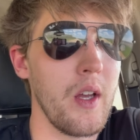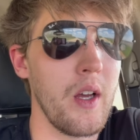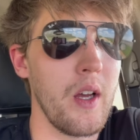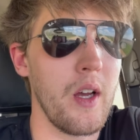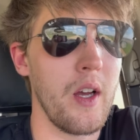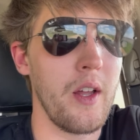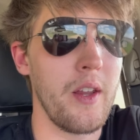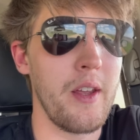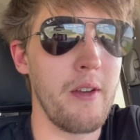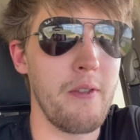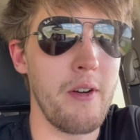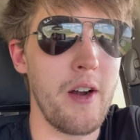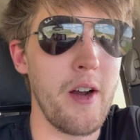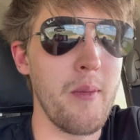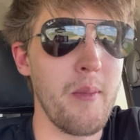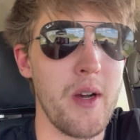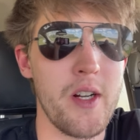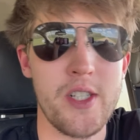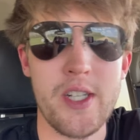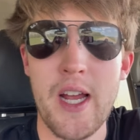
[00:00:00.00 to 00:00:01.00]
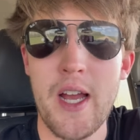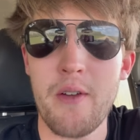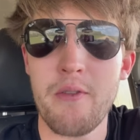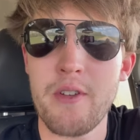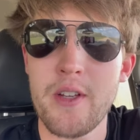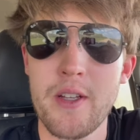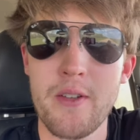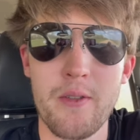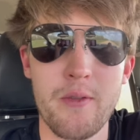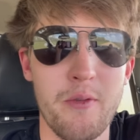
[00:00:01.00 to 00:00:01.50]
uh, they very much have
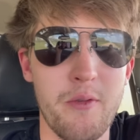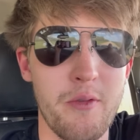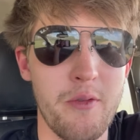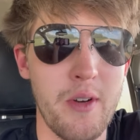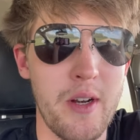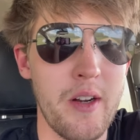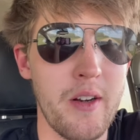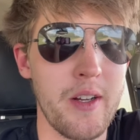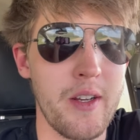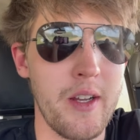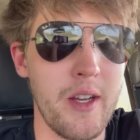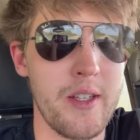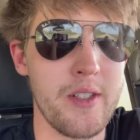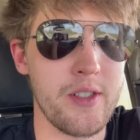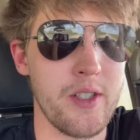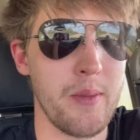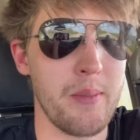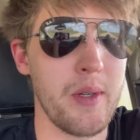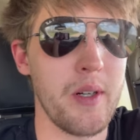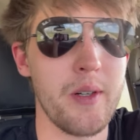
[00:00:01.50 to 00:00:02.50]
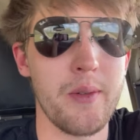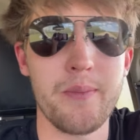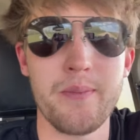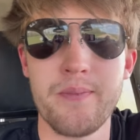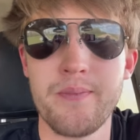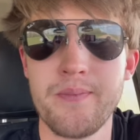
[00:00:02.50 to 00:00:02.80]
it very nice up here.